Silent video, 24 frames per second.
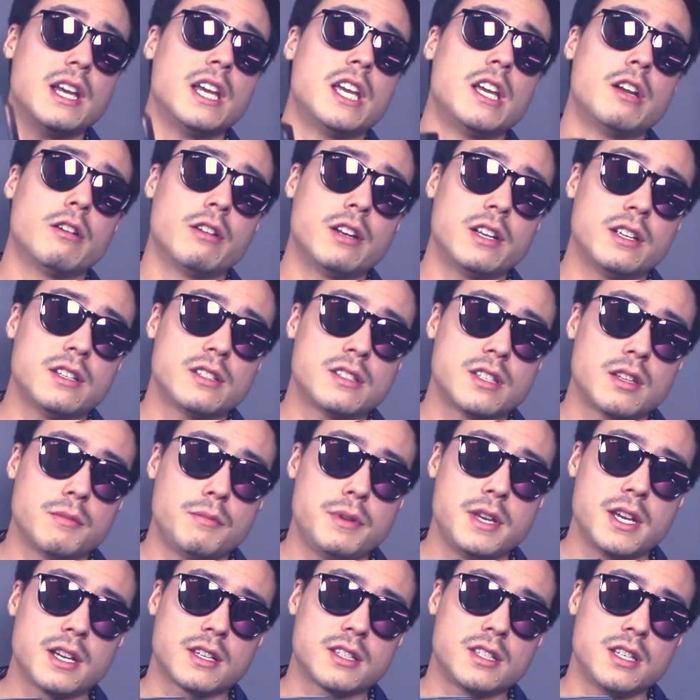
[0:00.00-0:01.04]
here it is, the
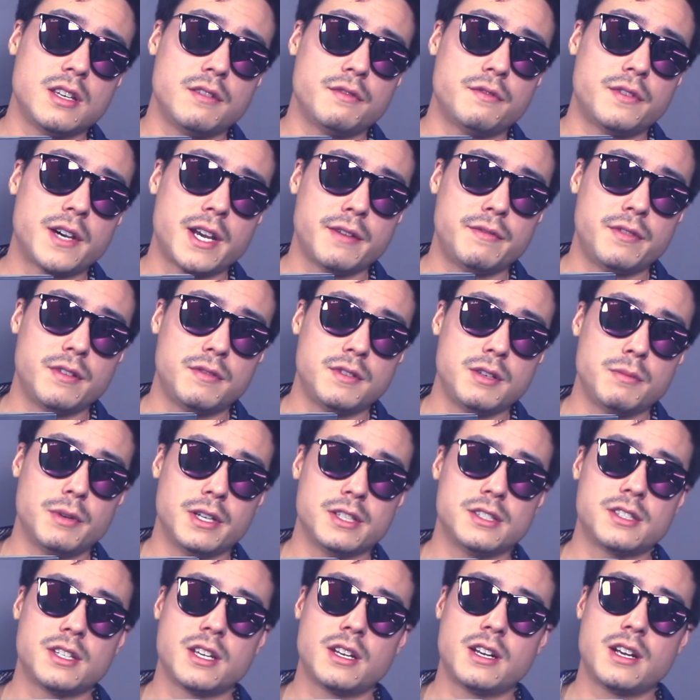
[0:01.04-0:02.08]
PXC 550 by
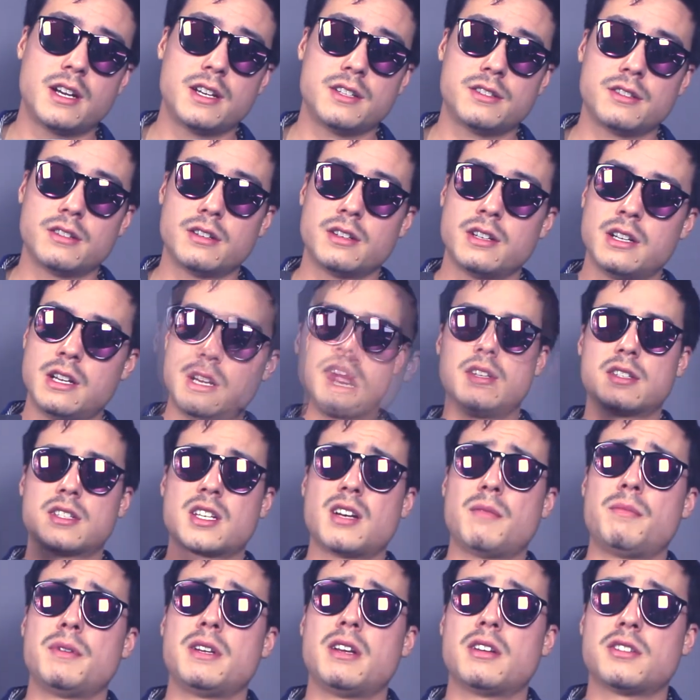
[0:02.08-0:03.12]
Sennheiser. This
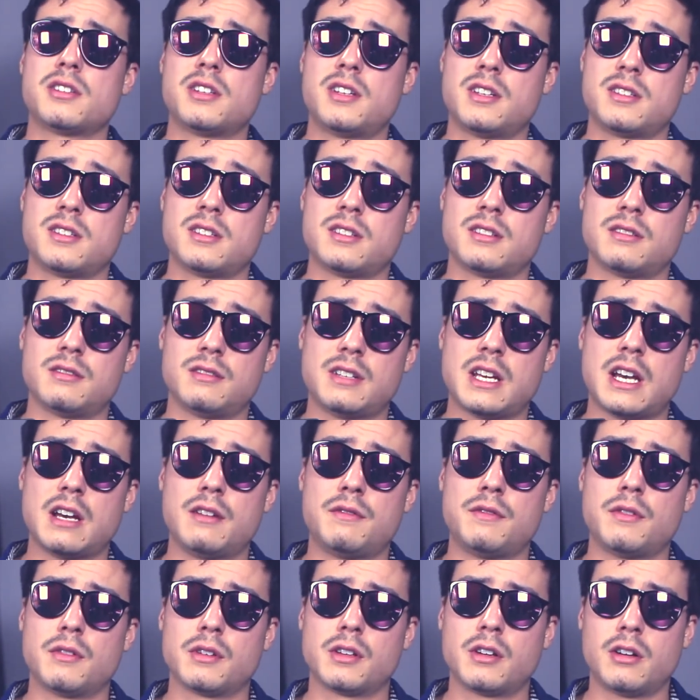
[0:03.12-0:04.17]
company also does a
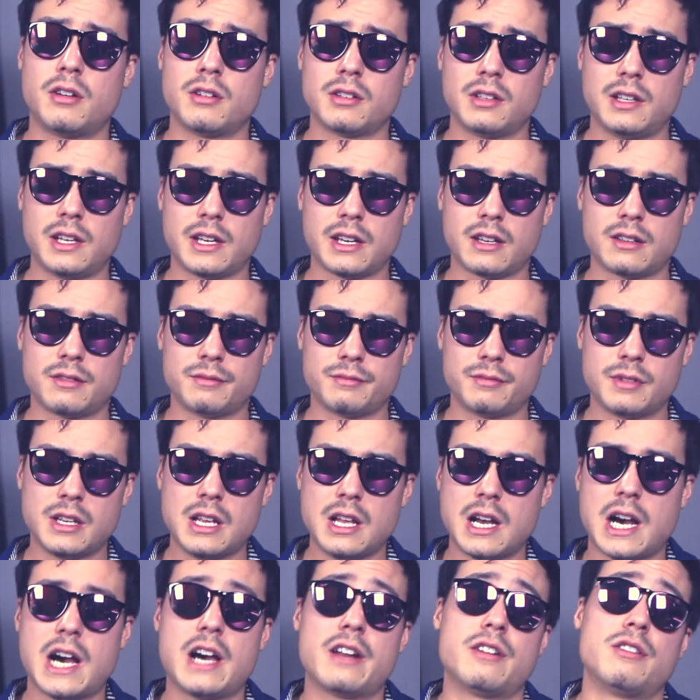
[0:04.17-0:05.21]
headphone called, like,
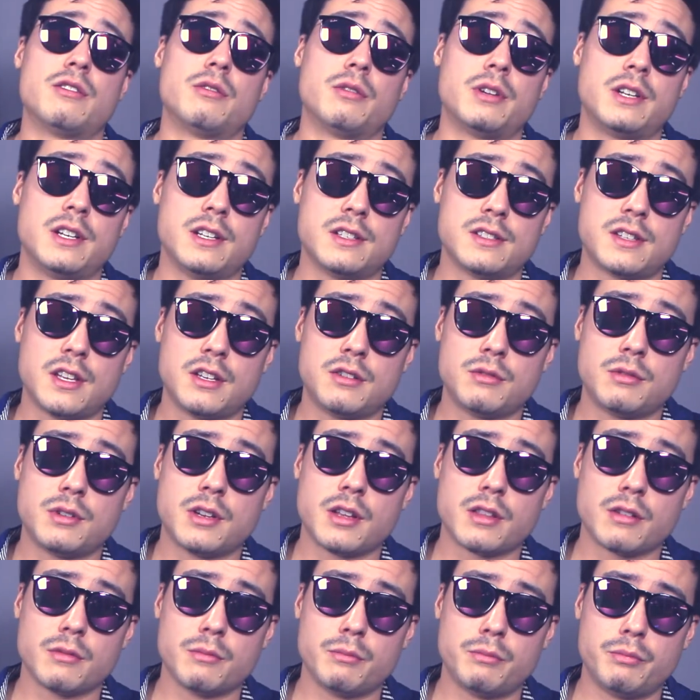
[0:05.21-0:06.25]
I don't know what it is. They do
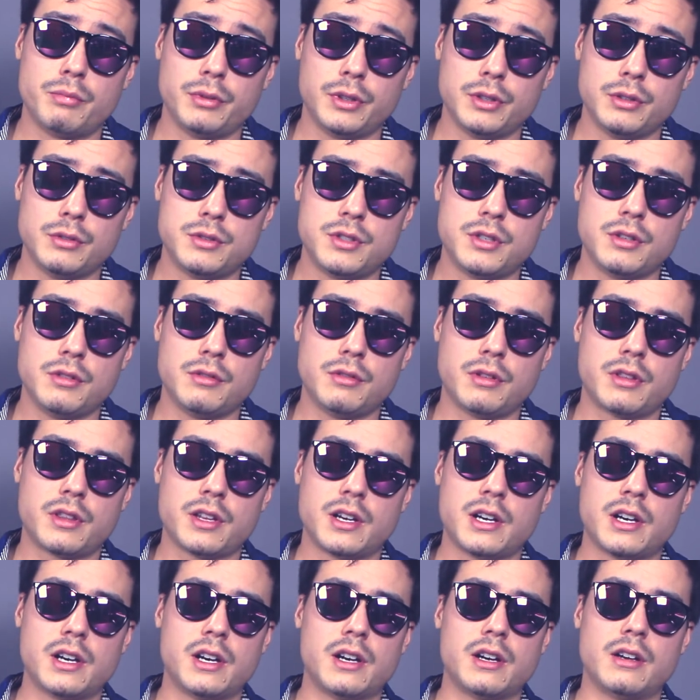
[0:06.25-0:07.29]
another
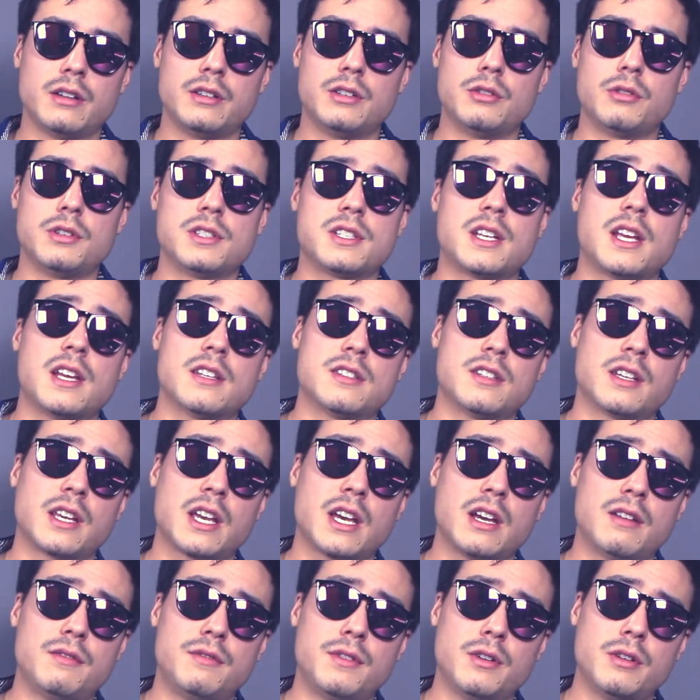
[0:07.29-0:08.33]
Bluetooth noise canceling
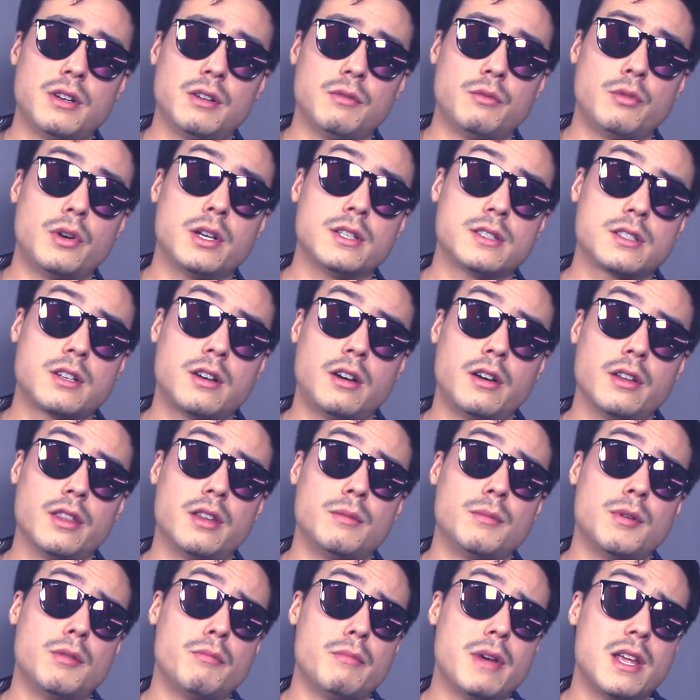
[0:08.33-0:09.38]
headphone. It was called the
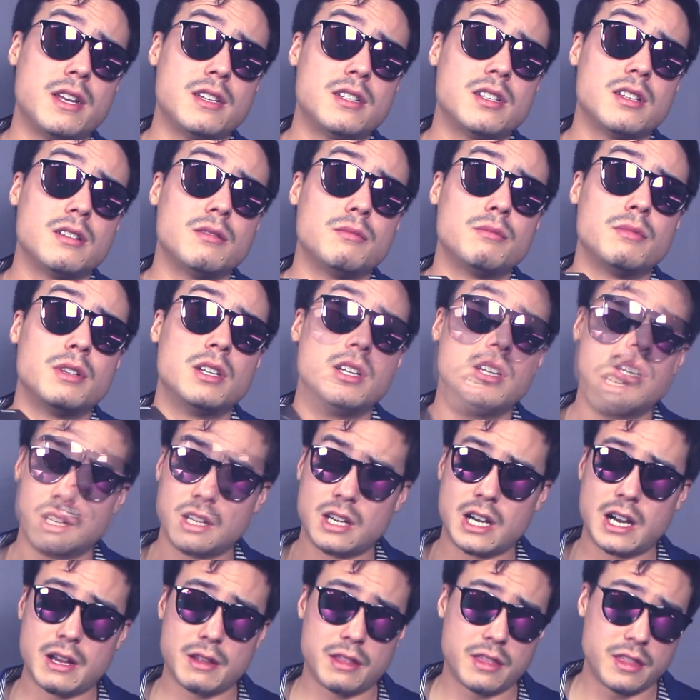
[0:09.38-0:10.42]
Momentum,
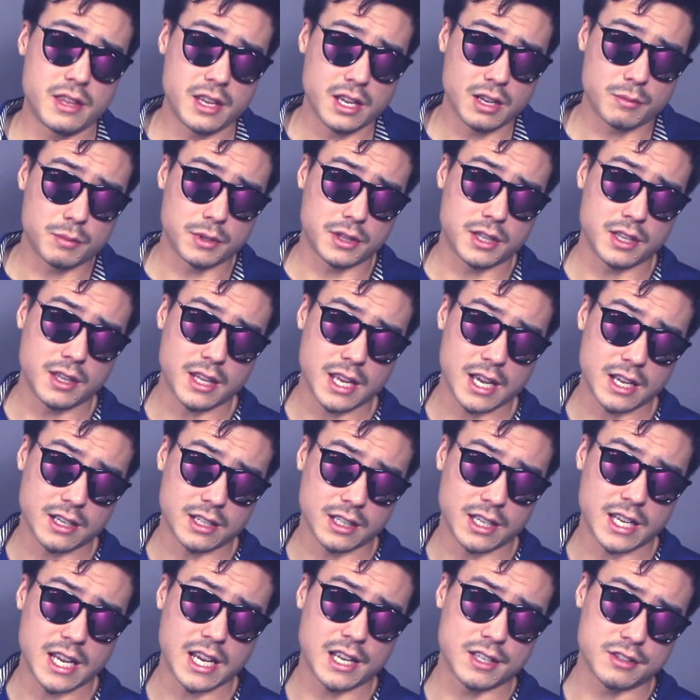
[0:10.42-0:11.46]
I think, but then they had to
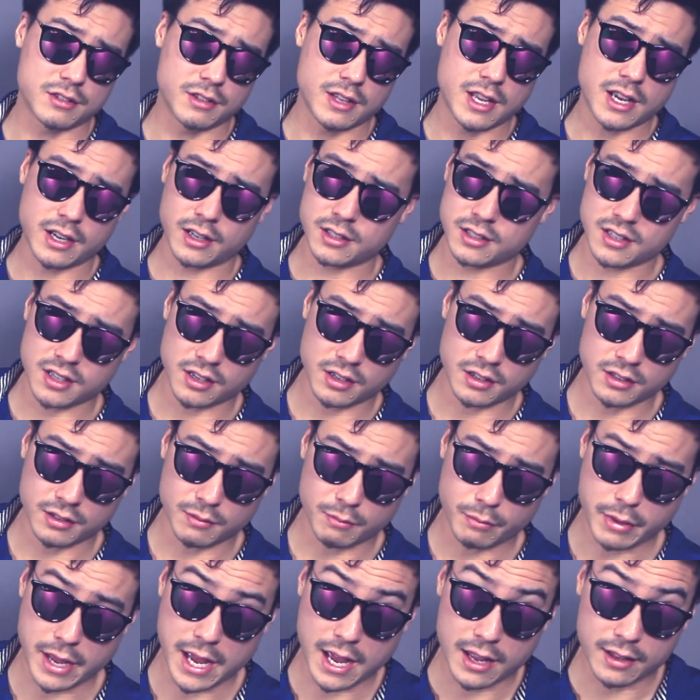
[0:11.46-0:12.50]
cancel that because they
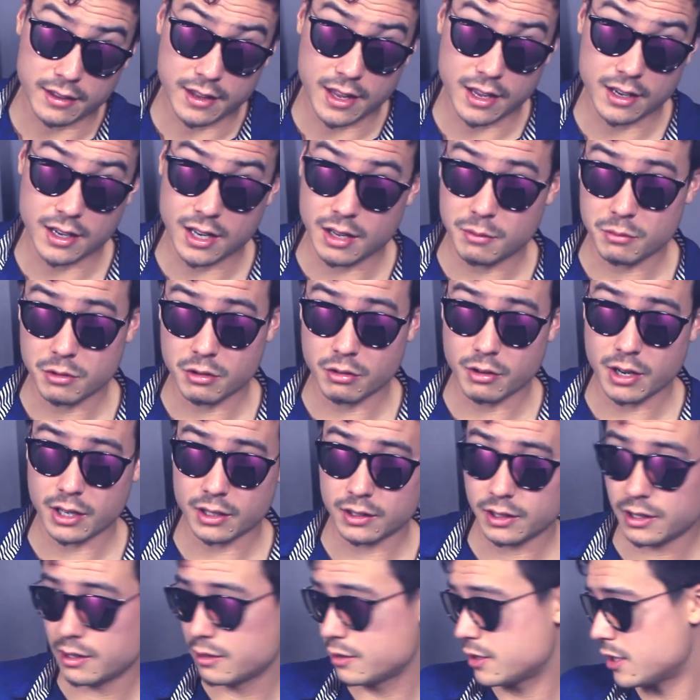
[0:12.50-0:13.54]
couldn't patent that name
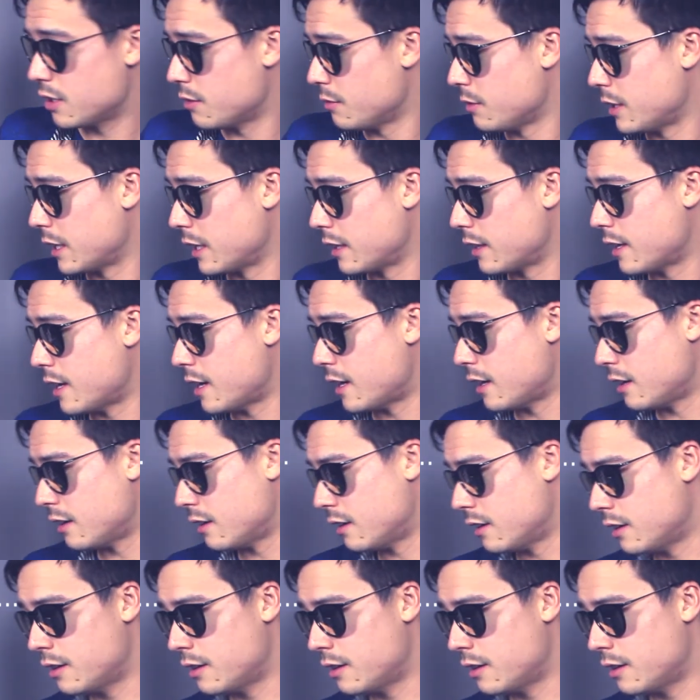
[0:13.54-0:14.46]
correctly or something like that.